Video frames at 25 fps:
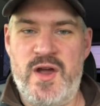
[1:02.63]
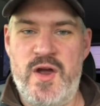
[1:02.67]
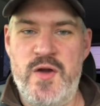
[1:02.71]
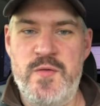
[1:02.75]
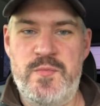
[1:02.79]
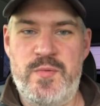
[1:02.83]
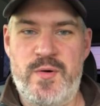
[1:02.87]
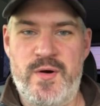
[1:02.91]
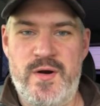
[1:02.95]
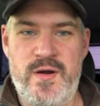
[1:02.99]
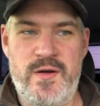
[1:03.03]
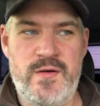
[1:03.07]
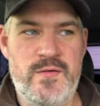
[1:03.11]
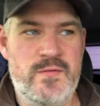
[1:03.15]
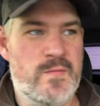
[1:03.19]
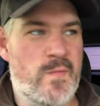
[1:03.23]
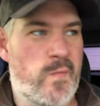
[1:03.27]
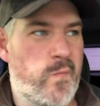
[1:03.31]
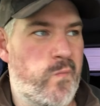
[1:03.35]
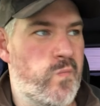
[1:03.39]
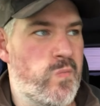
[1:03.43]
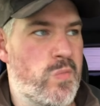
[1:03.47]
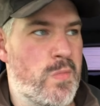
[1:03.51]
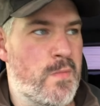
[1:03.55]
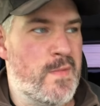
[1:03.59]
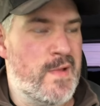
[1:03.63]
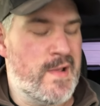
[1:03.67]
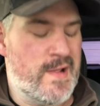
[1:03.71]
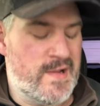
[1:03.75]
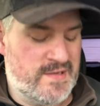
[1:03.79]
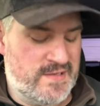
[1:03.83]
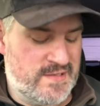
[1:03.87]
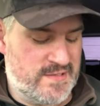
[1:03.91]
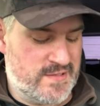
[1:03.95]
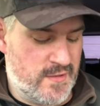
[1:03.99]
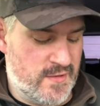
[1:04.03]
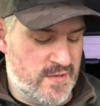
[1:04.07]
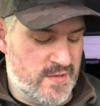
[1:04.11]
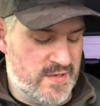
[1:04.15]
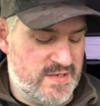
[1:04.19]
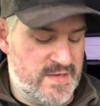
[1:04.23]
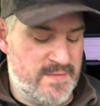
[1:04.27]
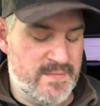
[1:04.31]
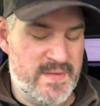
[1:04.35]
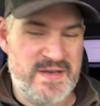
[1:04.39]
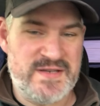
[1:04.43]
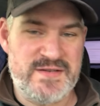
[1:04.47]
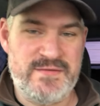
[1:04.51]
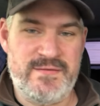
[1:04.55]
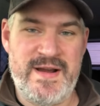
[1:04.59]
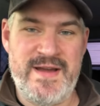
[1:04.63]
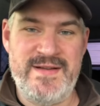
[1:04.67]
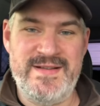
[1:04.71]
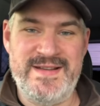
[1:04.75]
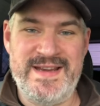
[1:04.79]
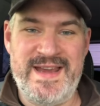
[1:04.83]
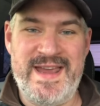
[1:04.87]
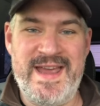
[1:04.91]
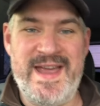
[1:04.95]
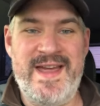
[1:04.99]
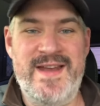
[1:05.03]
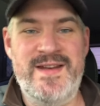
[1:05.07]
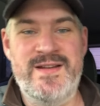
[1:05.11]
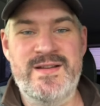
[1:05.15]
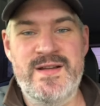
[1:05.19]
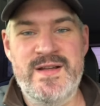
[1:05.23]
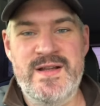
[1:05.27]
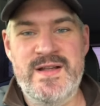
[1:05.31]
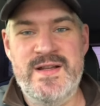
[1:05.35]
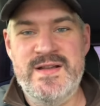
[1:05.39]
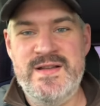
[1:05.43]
GoPro decided to mess around again.